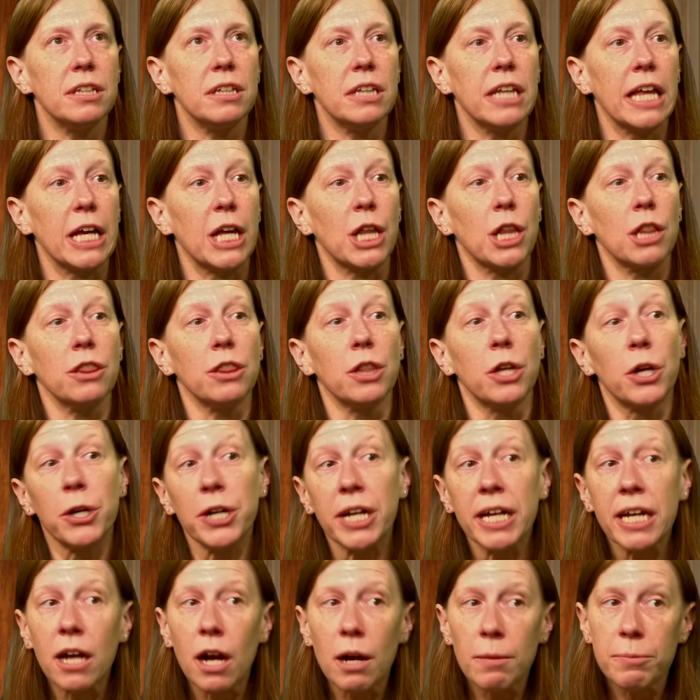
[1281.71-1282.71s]
like
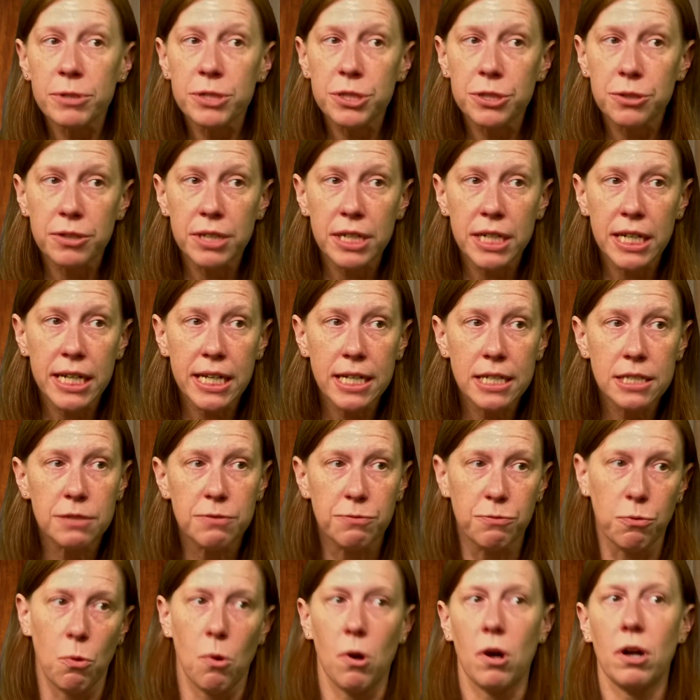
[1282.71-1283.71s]
learning opportunities
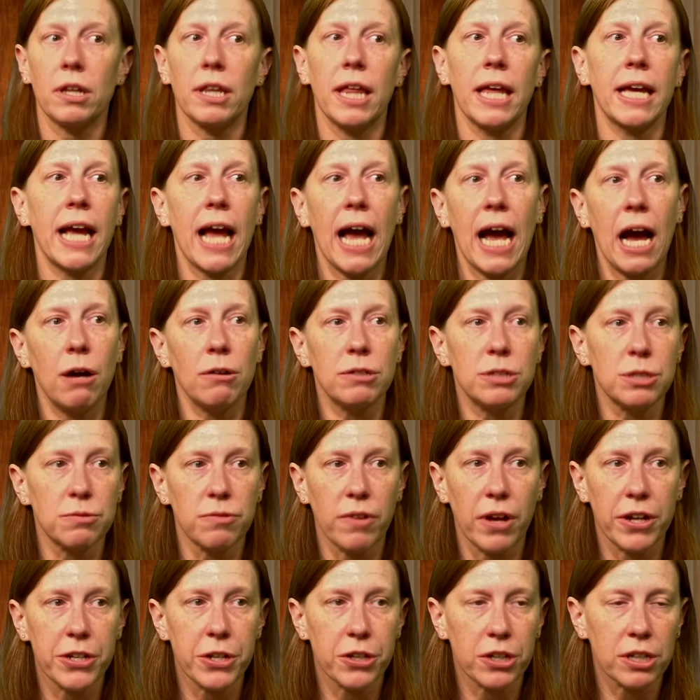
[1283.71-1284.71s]
for like how to
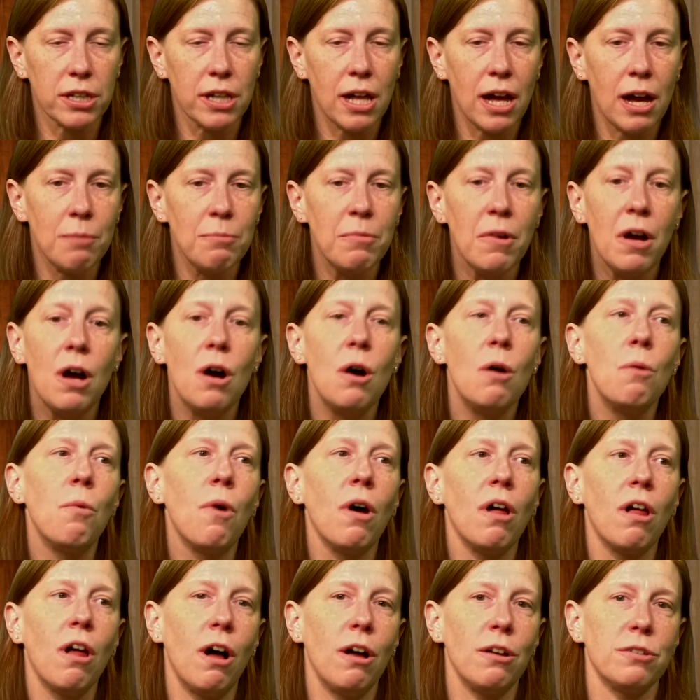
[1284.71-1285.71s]
run your club
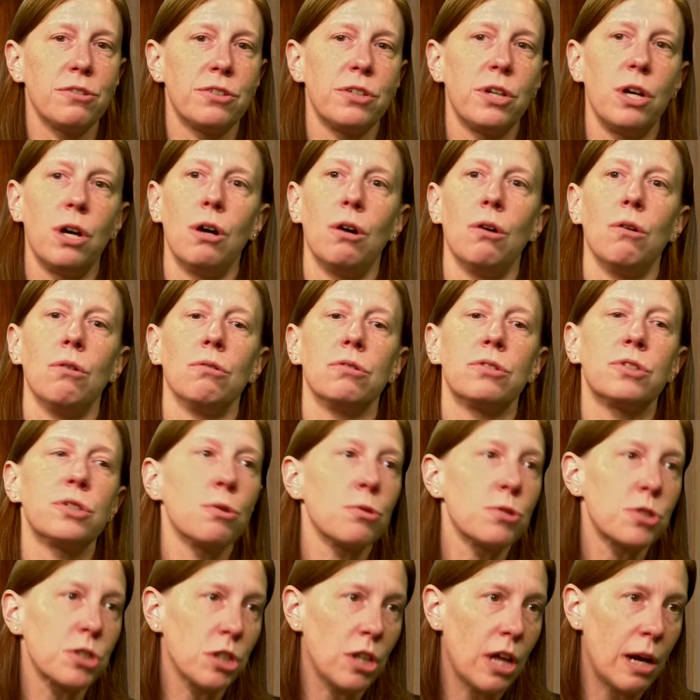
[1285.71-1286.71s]
while also
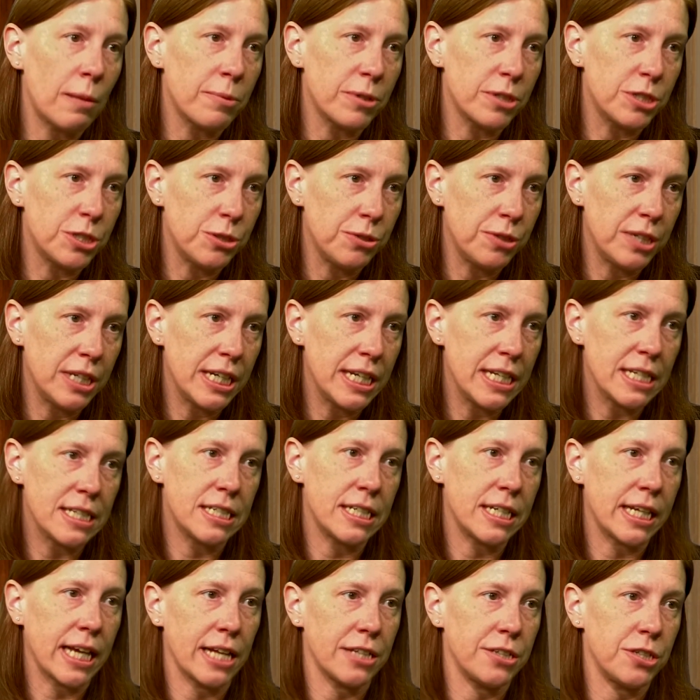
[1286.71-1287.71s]
social opportunities
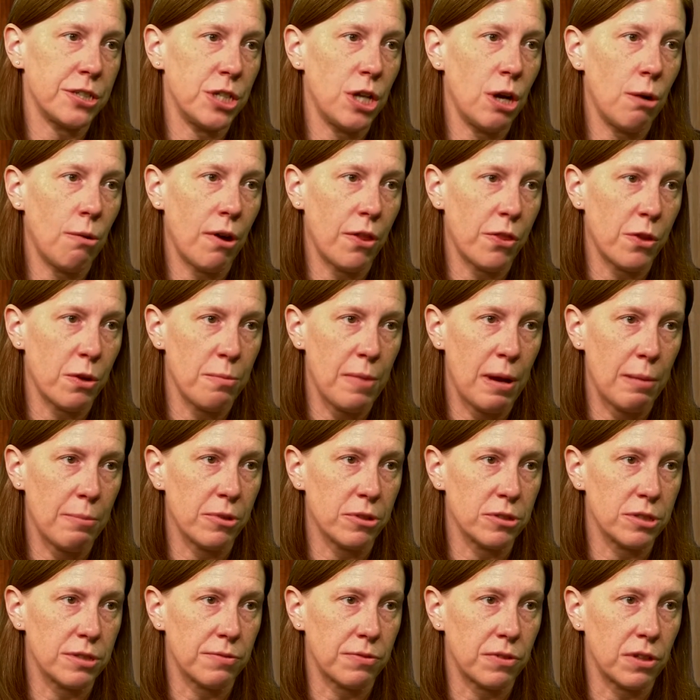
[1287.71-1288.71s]
to get to know other
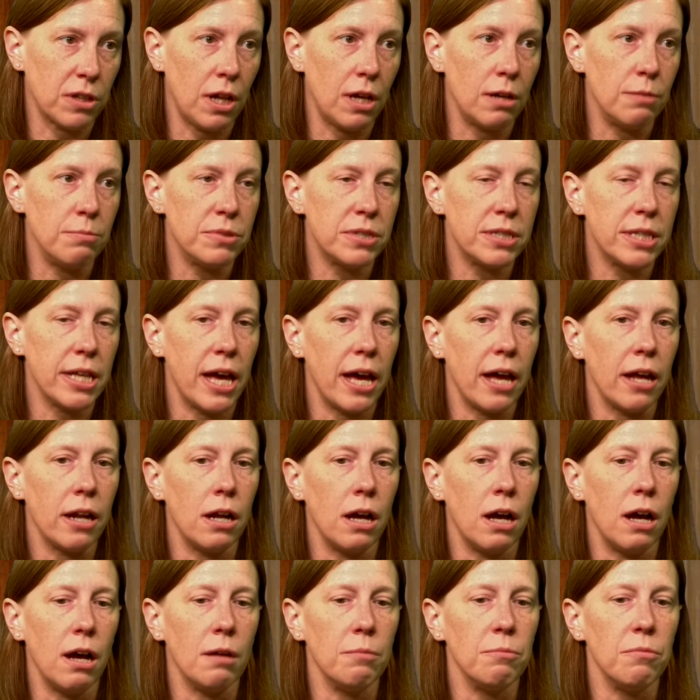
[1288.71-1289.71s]
members of clubs that
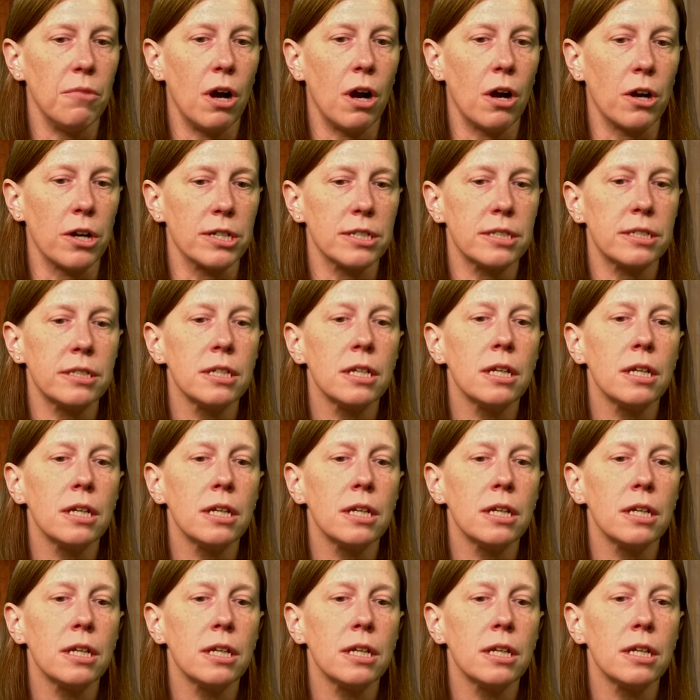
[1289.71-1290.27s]
um, aren't